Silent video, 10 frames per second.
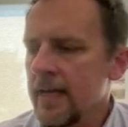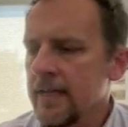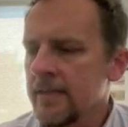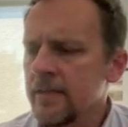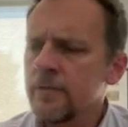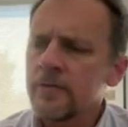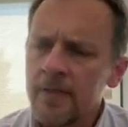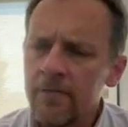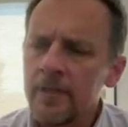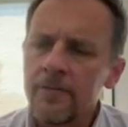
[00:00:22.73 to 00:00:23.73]
and do
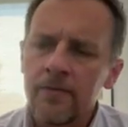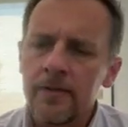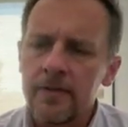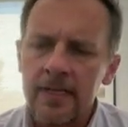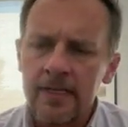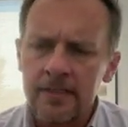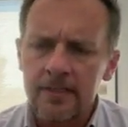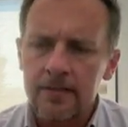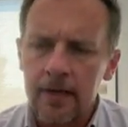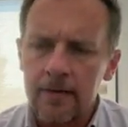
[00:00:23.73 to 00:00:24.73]
several different
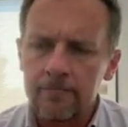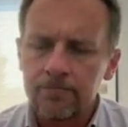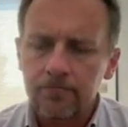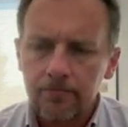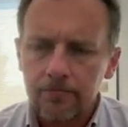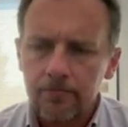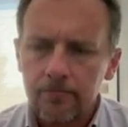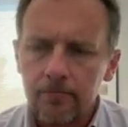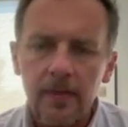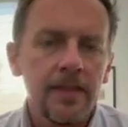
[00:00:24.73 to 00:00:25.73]
things
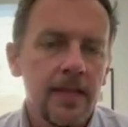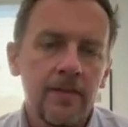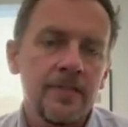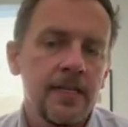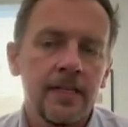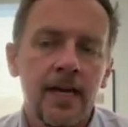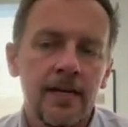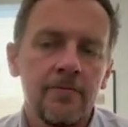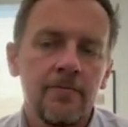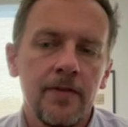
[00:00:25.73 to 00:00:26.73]
that I've seen
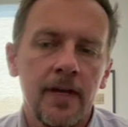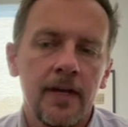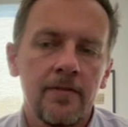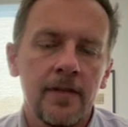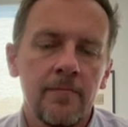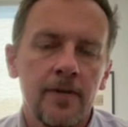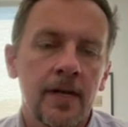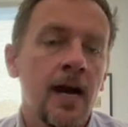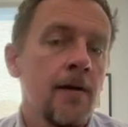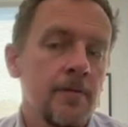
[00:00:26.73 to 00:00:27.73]
kind of that have
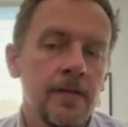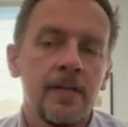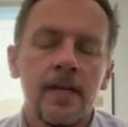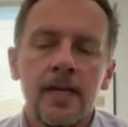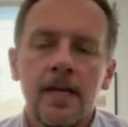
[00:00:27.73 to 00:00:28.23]
been common